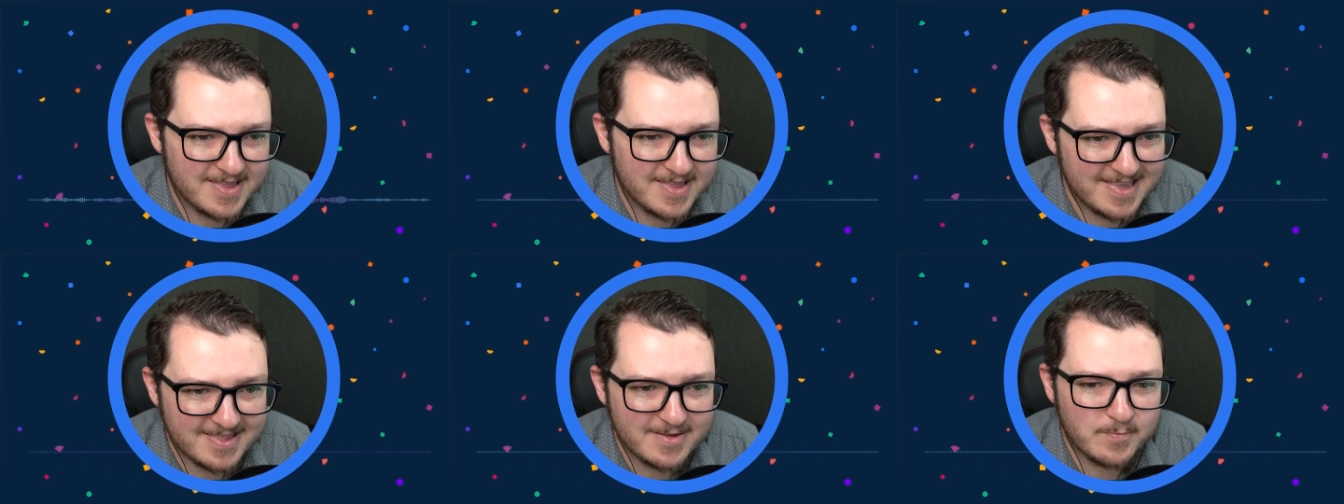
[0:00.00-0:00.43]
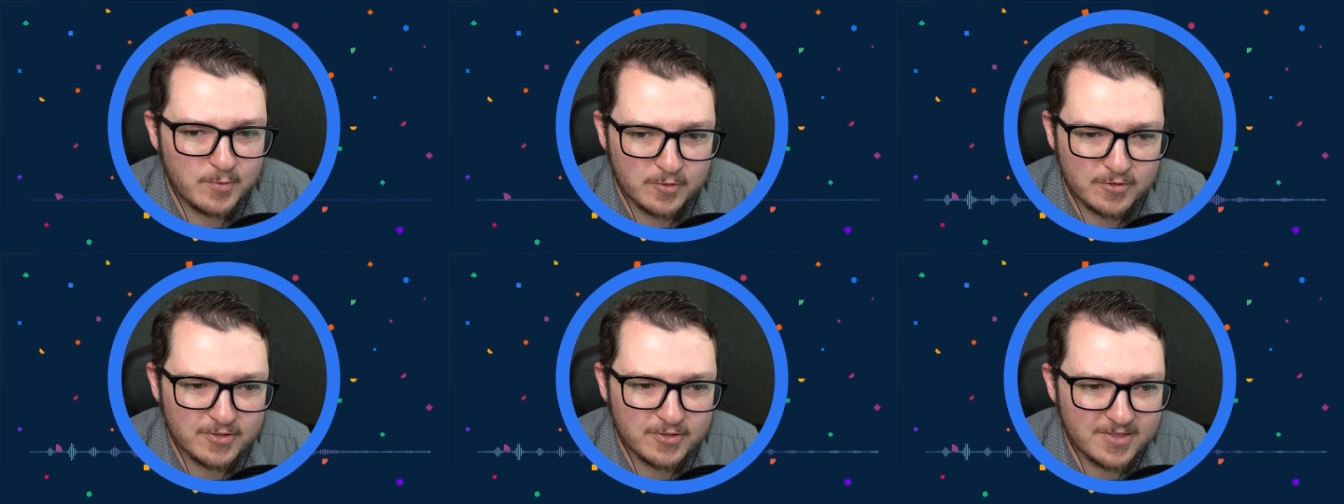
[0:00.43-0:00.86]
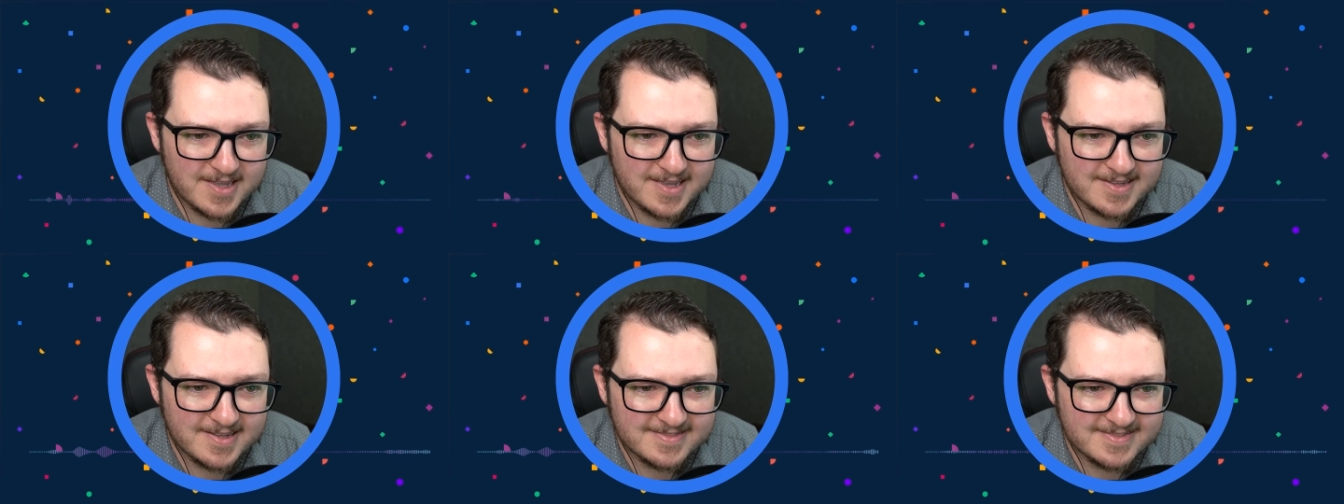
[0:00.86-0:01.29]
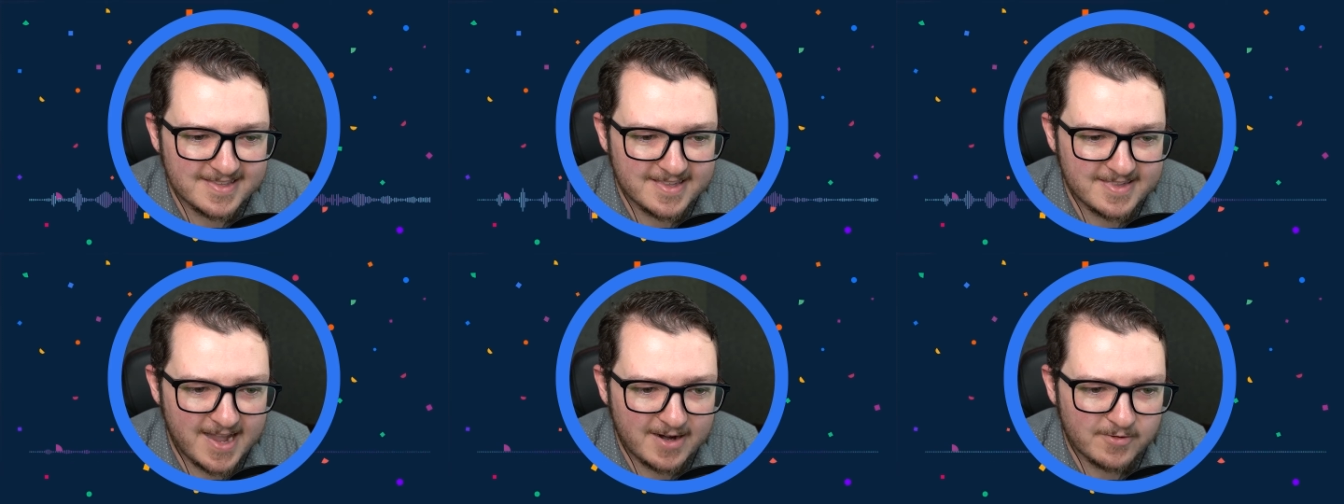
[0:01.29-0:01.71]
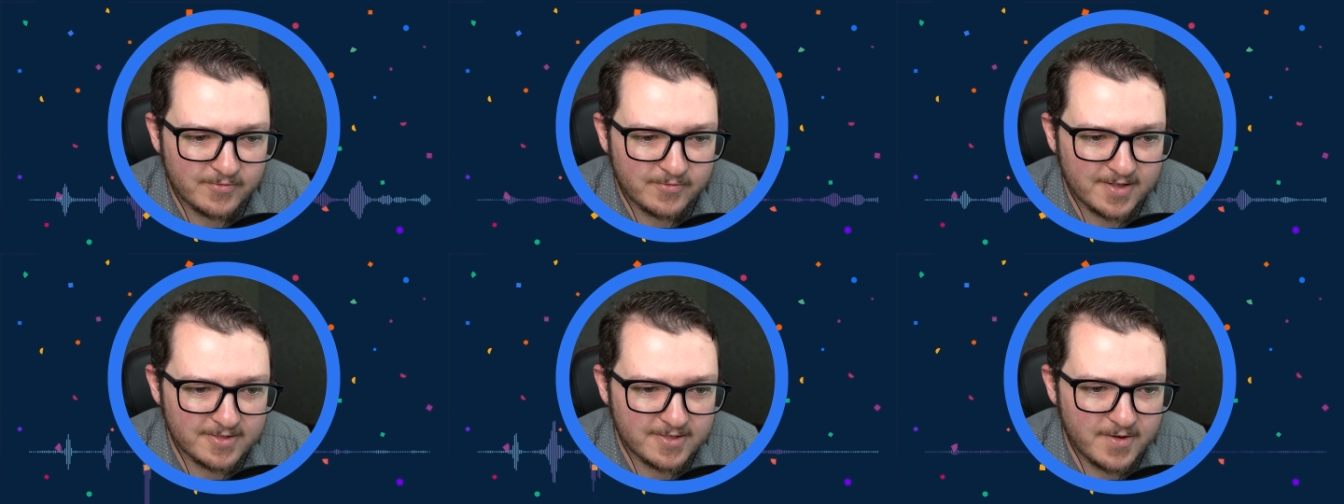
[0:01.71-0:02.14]
Is it worth the
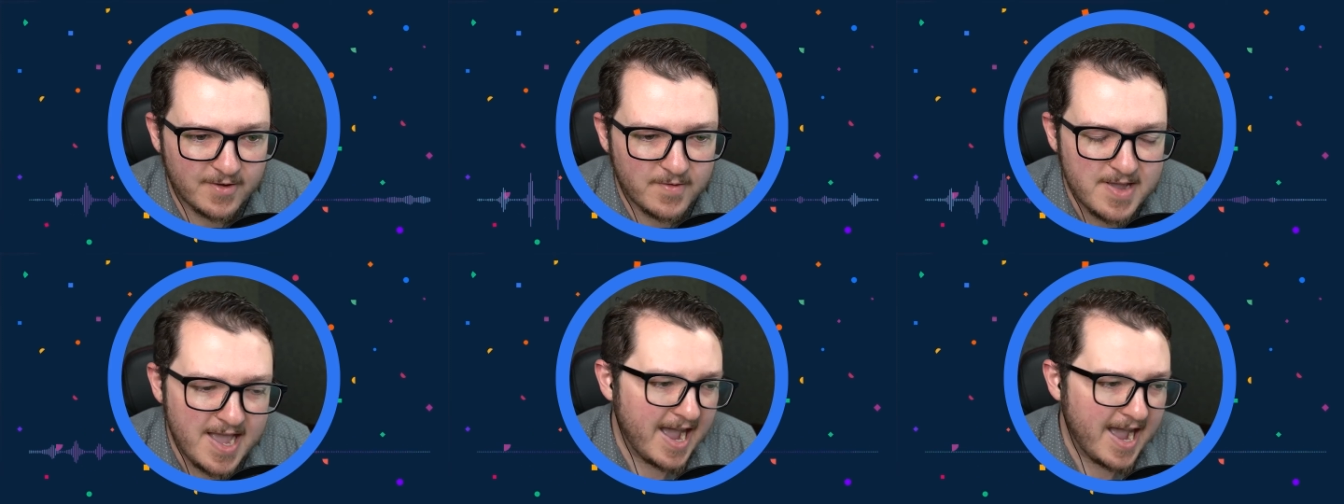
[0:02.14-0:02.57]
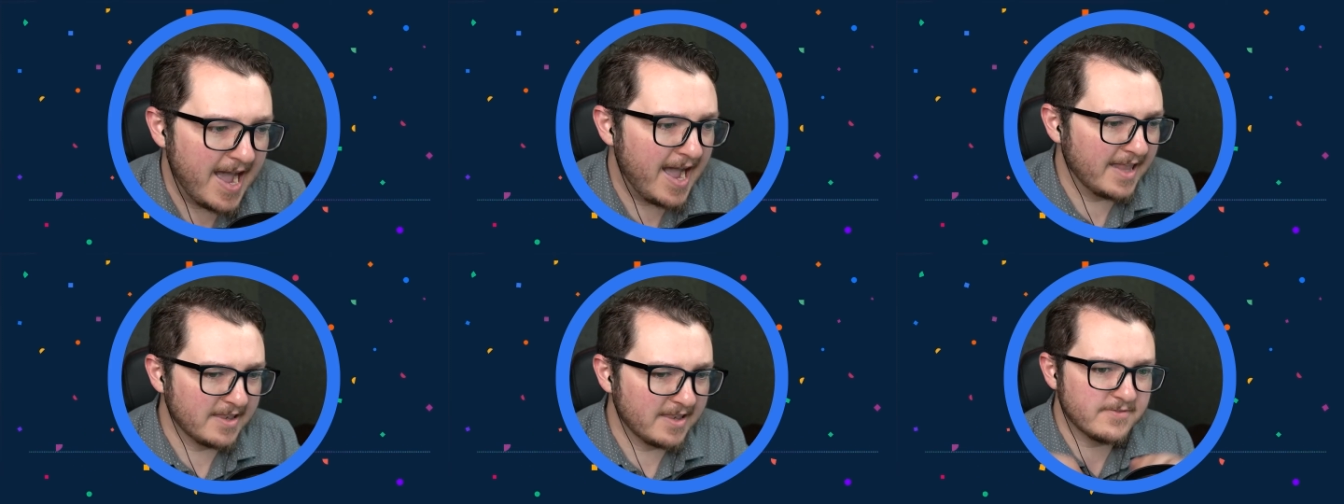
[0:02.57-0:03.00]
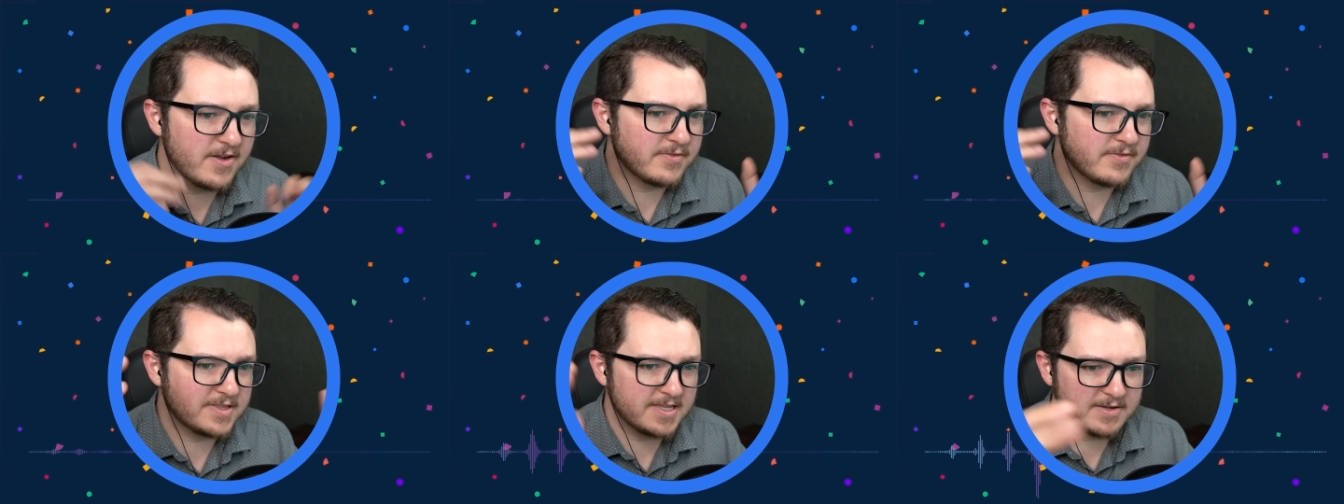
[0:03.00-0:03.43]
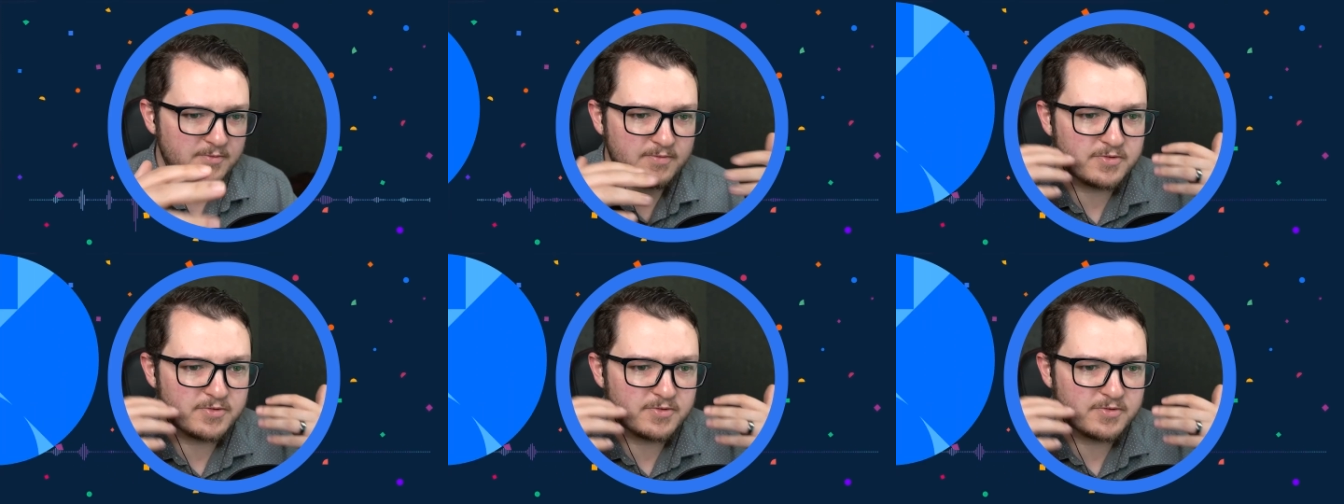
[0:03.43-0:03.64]
sacrifice? So I love everything we've just